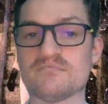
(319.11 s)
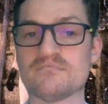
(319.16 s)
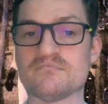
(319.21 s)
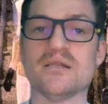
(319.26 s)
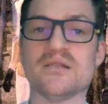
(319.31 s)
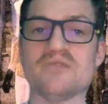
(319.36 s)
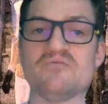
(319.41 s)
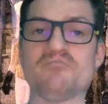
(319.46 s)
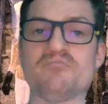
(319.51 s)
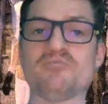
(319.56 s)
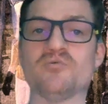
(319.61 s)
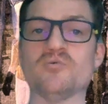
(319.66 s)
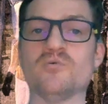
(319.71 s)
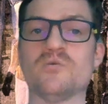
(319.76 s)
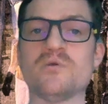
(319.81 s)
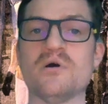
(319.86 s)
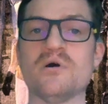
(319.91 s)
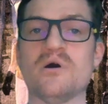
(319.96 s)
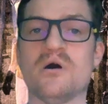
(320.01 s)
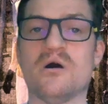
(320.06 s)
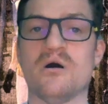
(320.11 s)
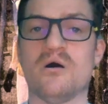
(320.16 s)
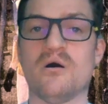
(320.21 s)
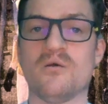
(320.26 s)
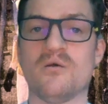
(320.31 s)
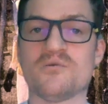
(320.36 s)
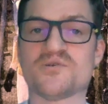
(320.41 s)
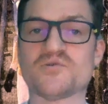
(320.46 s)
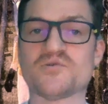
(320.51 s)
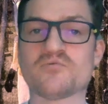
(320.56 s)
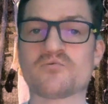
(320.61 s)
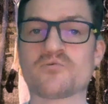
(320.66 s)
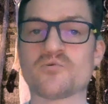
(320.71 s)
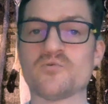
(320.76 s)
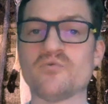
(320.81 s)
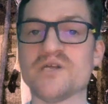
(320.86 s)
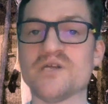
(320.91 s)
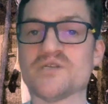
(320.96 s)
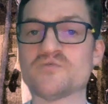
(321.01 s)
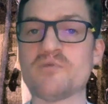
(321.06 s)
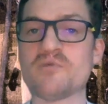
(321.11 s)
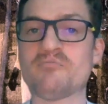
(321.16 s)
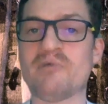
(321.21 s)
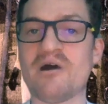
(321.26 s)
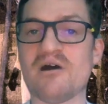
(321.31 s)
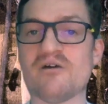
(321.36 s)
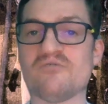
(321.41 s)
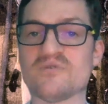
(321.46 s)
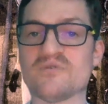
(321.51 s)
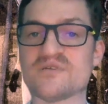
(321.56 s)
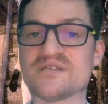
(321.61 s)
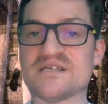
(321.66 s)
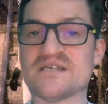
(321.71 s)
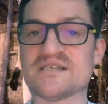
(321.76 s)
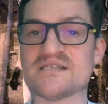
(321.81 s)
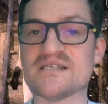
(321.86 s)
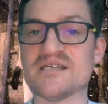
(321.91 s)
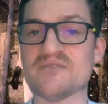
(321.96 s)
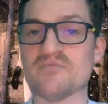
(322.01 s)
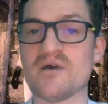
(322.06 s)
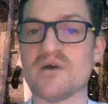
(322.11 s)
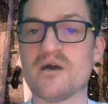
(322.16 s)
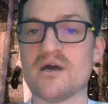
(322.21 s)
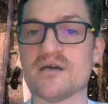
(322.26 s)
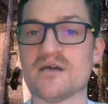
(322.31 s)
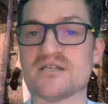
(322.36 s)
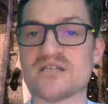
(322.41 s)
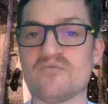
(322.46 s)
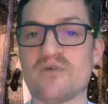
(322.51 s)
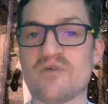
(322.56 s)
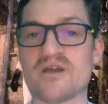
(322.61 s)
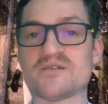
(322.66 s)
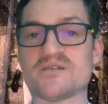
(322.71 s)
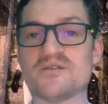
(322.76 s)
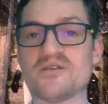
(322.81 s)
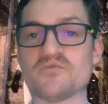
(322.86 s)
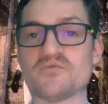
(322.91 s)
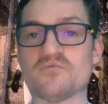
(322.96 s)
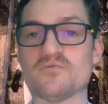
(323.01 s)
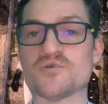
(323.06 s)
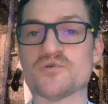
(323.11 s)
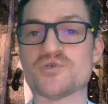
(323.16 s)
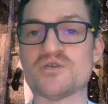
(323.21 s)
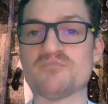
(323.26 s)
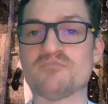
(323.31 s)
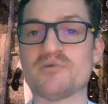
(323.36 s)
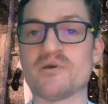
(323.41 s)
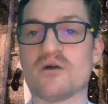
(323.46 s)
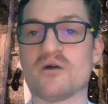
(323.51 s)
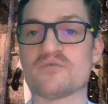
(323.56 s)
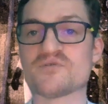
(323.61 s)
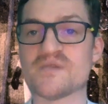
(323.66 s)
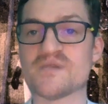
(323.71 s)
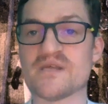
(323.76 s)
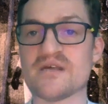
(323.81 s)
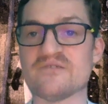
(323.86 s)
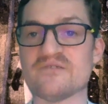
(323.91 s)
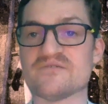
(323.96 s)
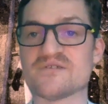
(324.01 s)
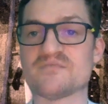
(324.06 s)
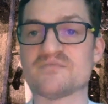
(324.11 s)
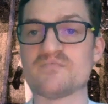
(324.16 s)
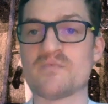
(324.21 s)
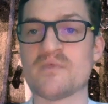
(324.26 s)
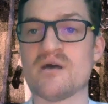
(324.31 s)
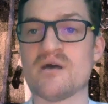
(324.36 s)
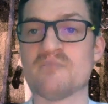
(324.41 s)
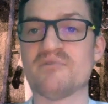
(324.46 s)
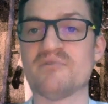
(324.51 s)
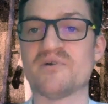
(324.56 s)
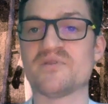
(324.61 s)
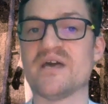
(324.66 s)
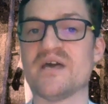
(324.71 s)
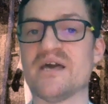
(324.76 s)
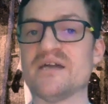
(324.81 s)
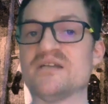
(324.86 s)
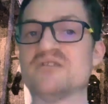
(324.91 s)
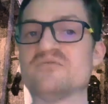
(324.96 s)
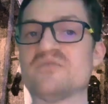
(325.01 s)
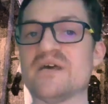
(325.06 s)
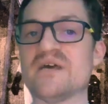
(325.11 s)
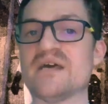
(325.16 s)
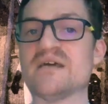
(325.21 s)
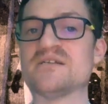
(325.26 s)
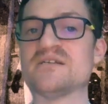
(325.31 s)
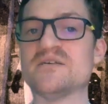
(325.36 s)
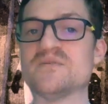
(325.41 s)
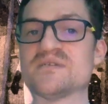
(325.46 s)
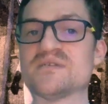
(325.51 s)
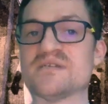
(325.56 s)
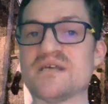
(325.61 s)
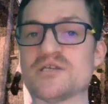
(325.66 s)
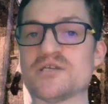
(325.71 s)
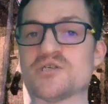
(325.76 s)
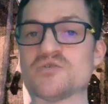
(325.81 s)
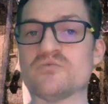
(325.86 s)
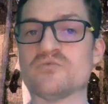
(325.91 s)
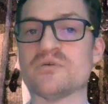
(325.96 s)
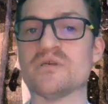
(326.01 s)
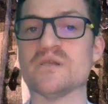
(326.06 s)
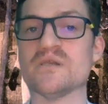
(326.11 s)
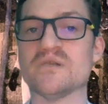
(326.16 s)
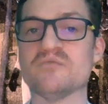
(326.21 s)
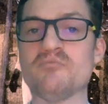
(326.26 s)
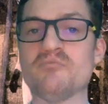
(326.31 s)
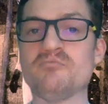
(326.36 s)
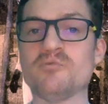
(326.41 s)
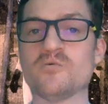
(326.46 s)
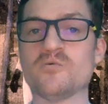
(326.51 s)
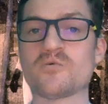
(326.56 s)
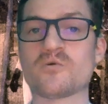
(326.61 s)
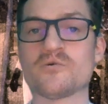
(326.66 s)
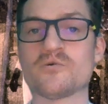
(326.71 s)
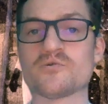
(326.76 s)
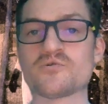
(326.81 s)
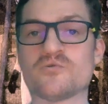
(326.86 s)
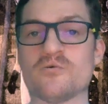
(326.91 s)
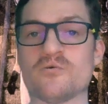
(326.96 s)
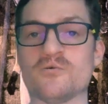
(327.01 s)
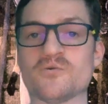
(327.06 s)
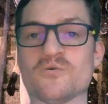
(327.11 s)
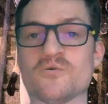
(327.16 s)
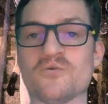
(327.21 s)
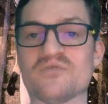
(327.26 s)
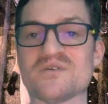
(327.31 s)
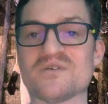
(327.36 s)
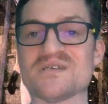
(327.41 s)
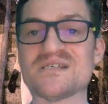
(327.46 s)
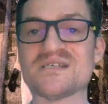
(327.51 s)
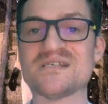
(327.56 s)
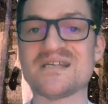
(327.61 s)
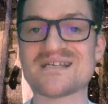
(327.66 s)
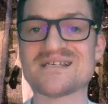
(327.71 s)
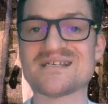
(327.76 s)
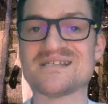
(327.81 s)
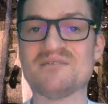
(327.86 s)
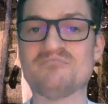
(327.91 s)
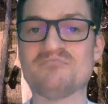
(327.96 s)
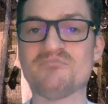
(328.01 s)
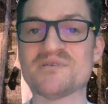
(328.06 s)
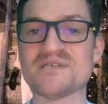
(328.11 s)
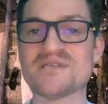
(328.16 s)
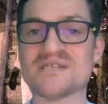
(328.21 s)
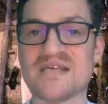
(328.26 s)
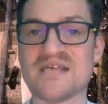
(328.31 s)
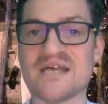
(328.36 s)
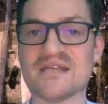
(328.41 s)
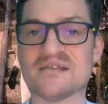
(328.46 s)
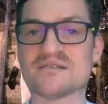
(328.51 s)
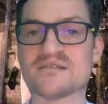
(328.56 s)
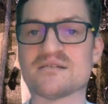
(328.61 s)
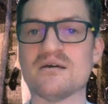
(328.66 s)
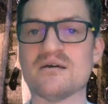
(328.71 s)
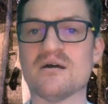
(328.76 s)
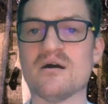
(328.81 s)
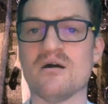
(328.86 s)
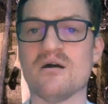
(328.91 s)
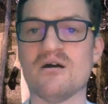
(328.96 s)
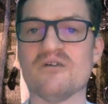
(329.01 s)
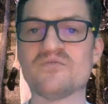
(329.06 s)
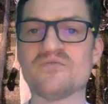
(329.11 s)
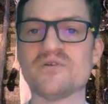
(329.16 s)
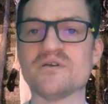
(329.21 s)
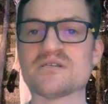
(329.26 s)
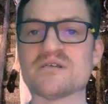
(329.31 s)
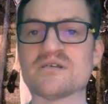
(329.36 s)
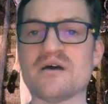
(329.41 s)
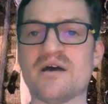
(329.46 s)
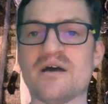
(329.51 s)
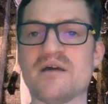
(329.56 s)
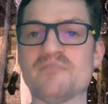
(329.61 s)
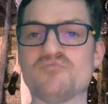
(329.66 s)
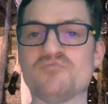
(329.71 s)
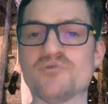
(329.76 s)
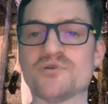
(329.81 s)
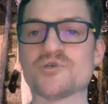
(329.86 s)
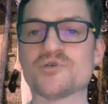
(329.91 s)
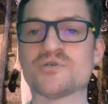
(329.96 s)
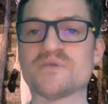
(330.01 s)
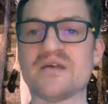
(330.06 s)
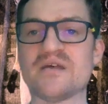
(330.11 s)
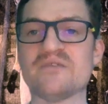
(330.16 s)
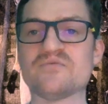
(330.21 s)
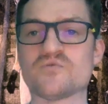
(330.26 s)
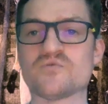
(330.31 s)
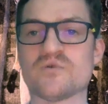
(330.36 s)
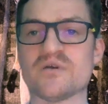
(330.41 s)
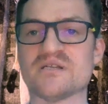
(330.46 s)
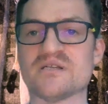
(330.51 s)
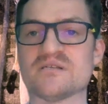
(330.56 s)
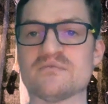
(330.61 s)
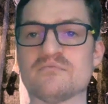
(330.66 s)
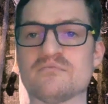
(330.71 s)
Liverpool also grew into a powerful city, directly through shipping of slaves. By the end of the 18th century, Liverpool controlled over 60% of the entire British slave trade.